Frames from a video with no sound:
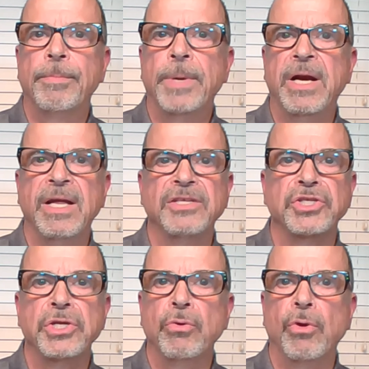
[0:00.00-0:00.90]
but it
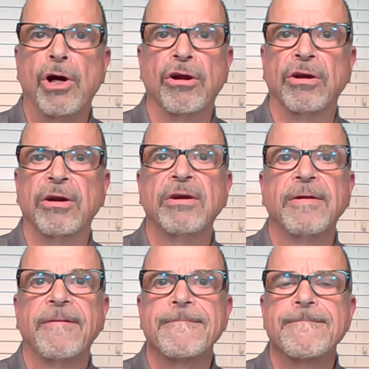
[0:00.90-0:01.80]
is no
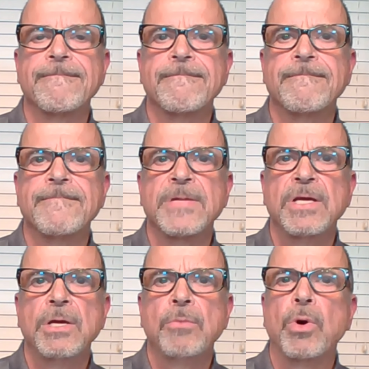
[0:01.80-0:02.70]
longer.
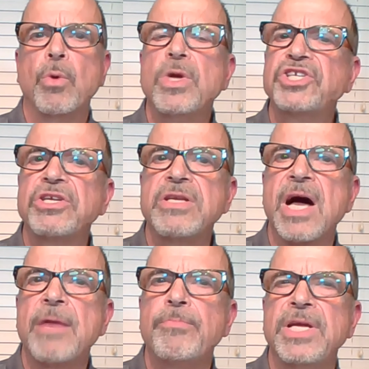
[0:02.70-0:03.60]
But we should
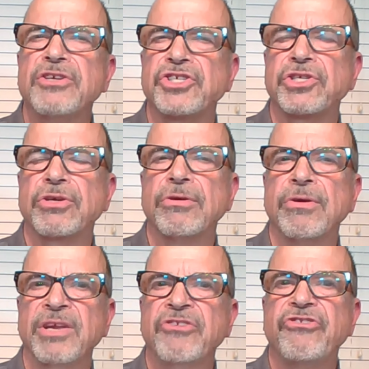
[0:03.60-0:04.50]
not be
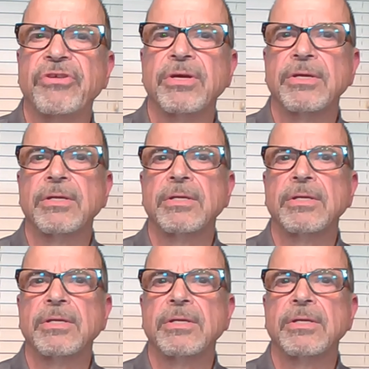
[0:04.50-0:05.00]
discouraged.